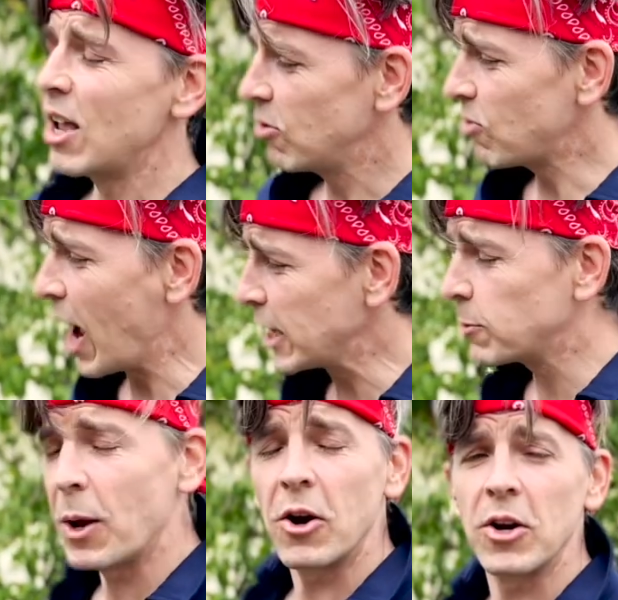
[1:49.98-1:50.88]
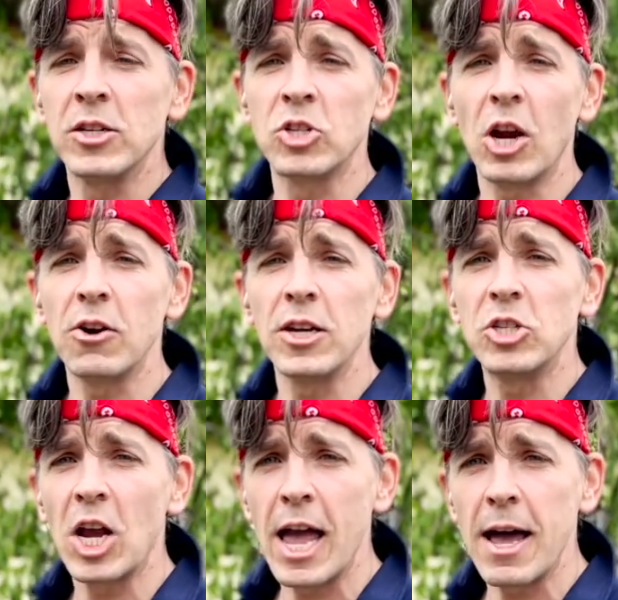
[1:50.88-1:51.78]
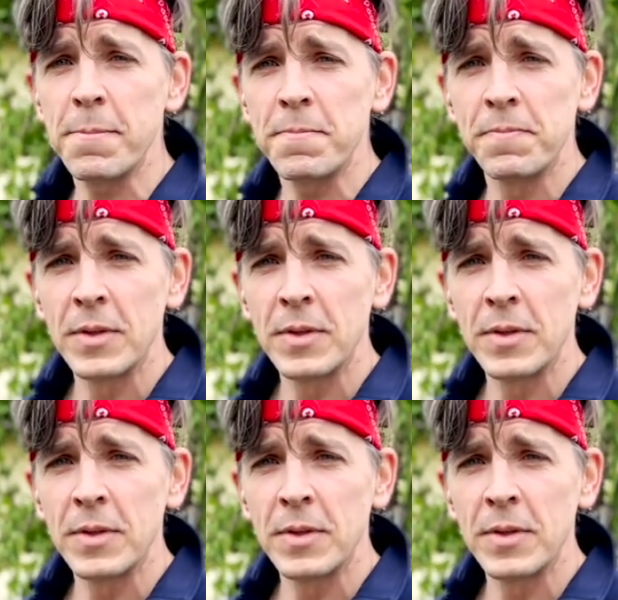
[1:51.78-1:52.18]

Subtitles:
raspberry and cherry jam,